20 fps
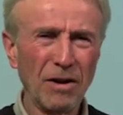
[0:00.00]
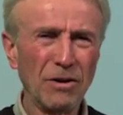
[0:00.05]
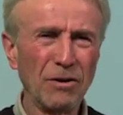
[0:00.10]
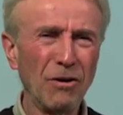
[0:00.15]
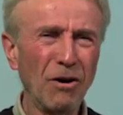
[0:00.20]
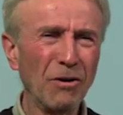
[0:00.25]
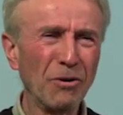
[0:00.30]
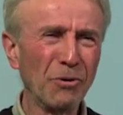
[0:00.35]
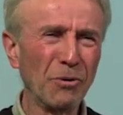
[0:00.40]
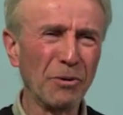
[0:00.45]

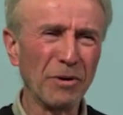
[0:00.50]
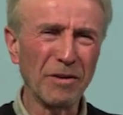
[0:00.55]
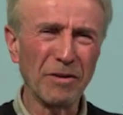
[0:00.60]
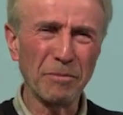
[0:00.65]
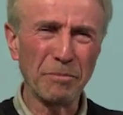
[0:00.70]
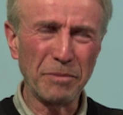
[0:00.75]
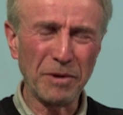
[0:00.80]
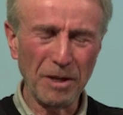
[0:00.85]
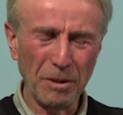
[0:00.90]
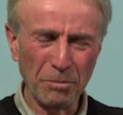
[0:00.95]
not only
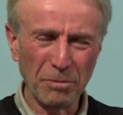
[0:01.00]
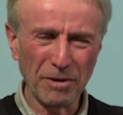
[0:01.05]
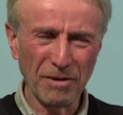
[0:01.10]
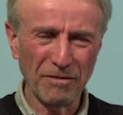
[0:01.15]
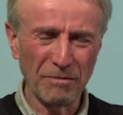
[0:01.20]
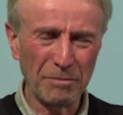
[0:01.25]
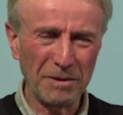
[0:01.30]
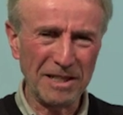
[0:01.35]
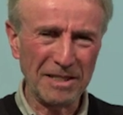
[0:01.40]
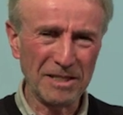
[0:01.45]
the people
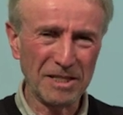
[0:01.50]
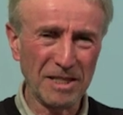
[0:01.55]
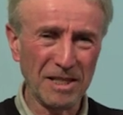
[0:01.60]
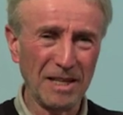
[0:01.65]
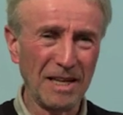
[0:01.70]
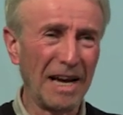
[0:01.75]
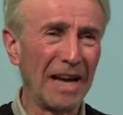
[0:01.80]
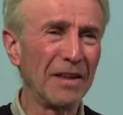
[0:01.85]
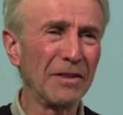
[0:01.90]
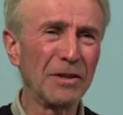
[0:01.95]
of
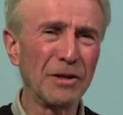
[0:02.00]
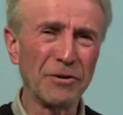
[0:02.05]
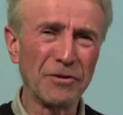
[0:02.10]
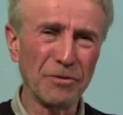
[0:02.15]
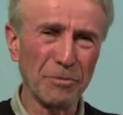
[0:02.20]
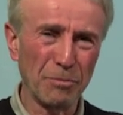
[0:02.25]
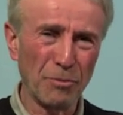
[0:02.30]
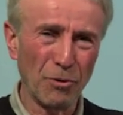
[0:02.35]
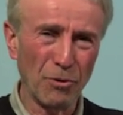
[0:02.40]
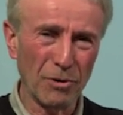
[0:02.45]
BC and their
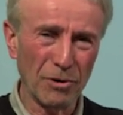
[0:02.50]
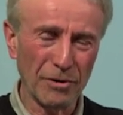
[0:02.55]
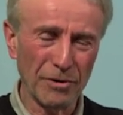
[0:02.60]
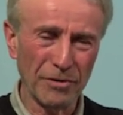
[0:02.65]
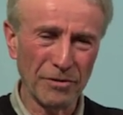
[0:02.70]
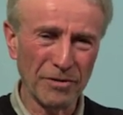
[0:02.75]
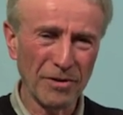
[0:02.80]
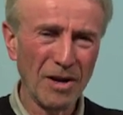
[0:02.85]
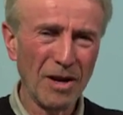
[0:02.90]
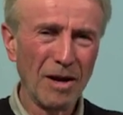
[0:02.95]

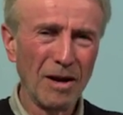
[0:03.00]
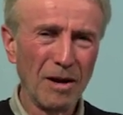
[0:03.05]
supporters,